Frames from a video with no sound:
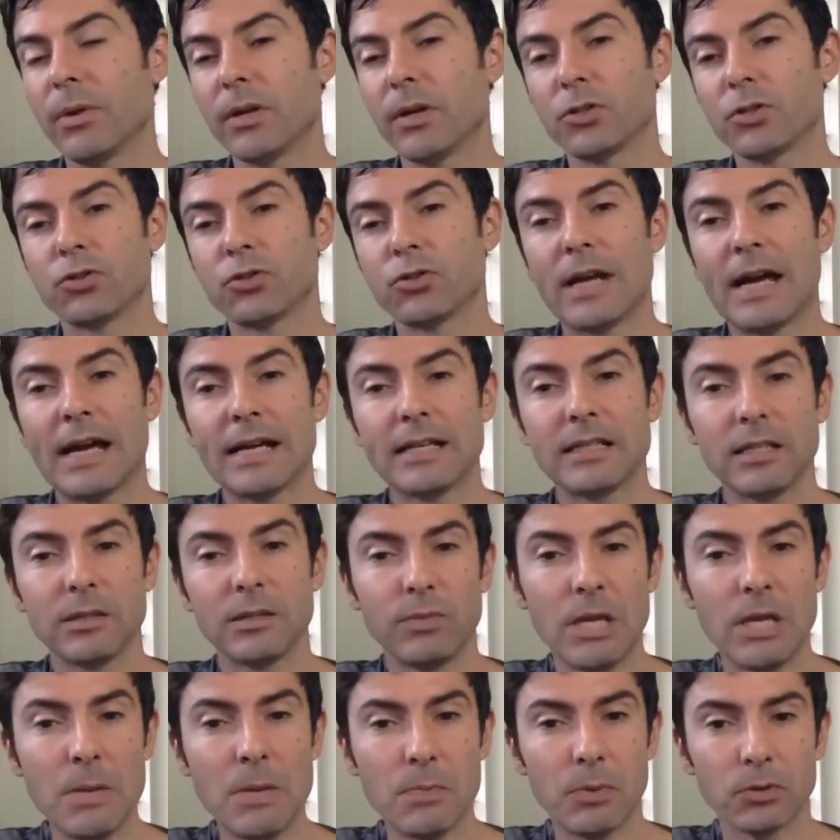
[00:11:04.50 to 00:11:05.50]
about
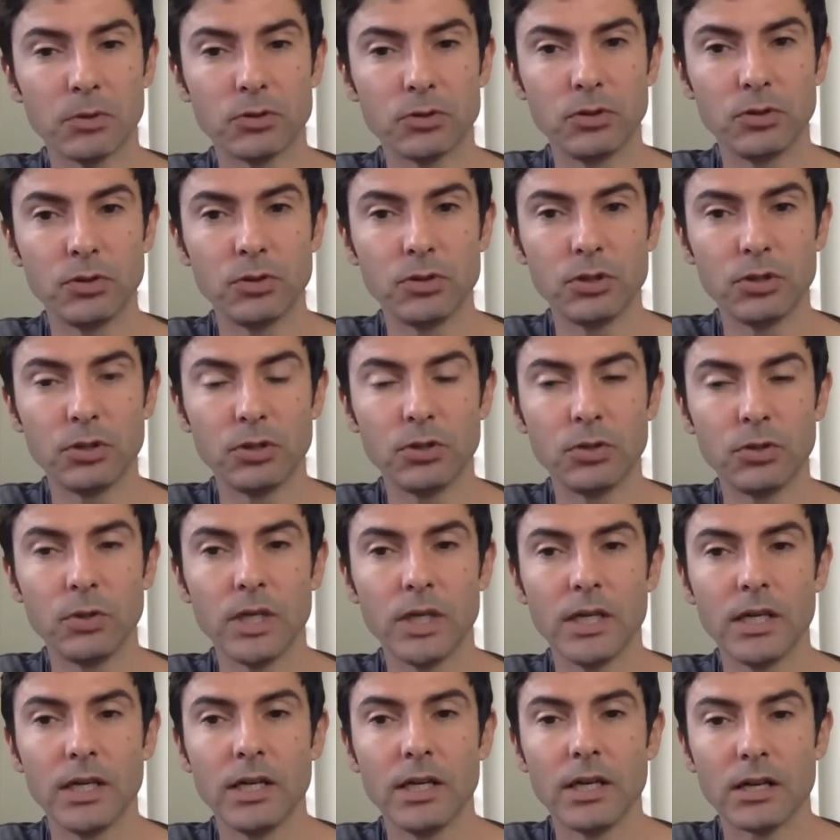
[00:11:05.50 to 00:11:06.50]
attracting people to
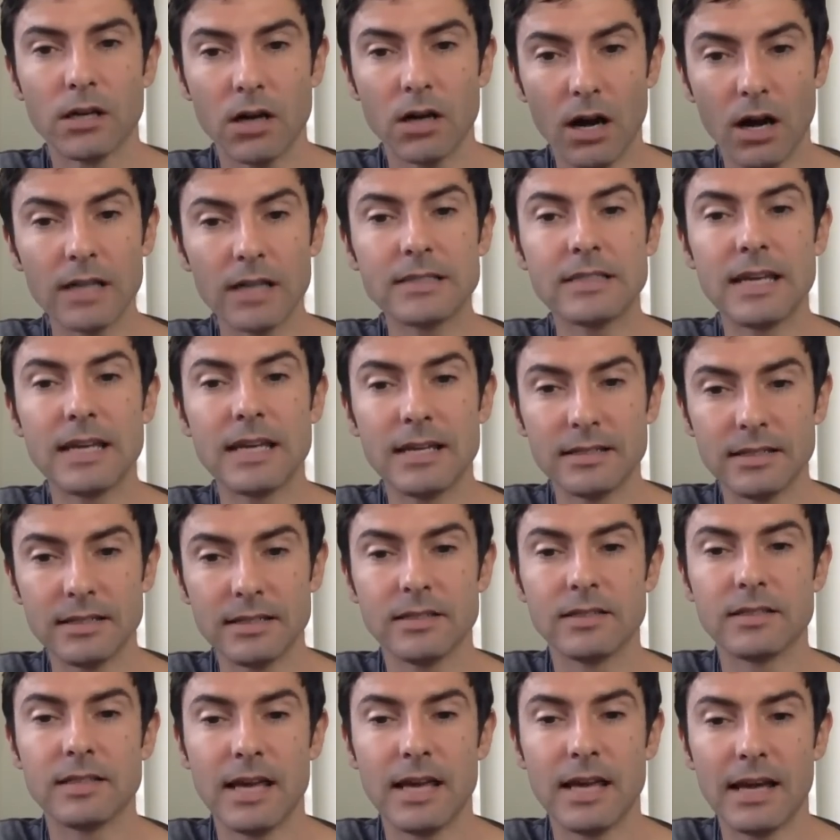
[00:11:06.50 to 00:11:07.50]
you, content
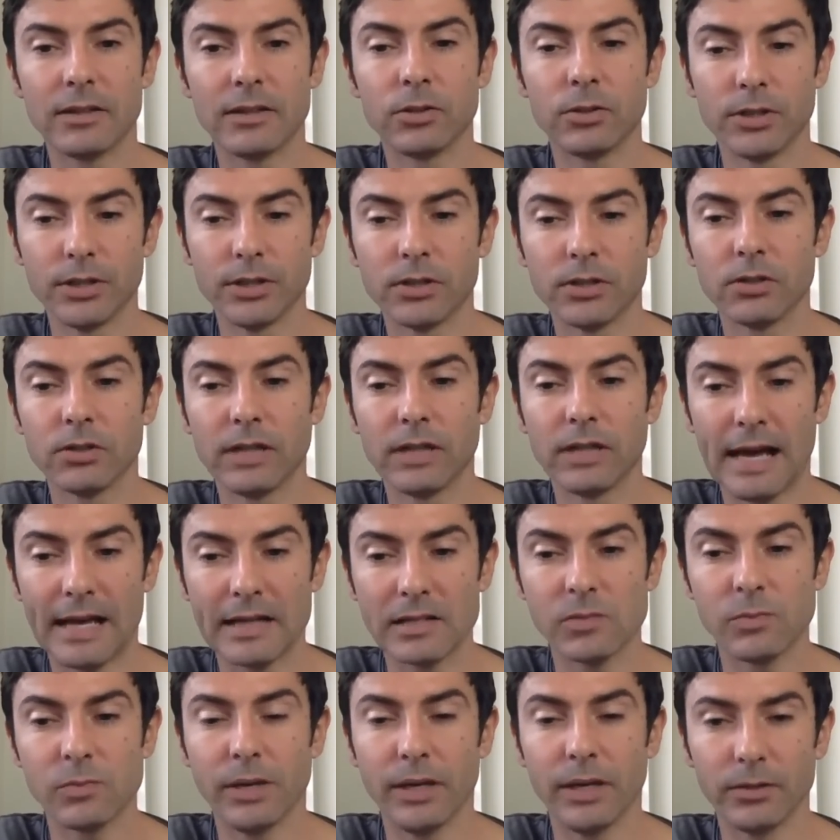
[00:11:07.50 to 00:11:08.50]
is that critical
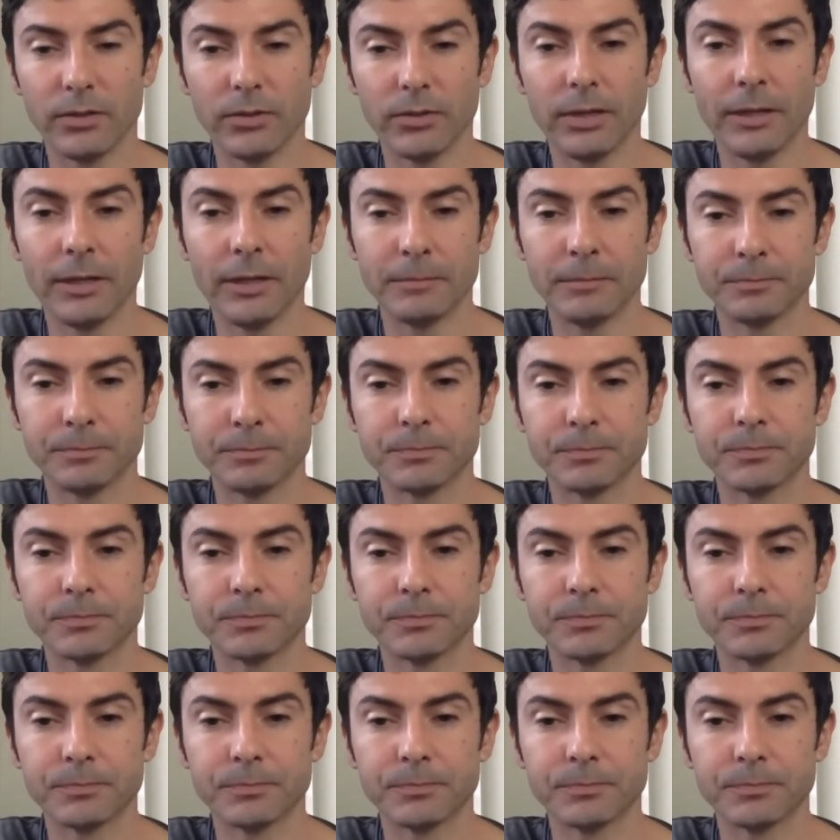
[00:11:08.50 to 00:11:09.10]
aspect, right?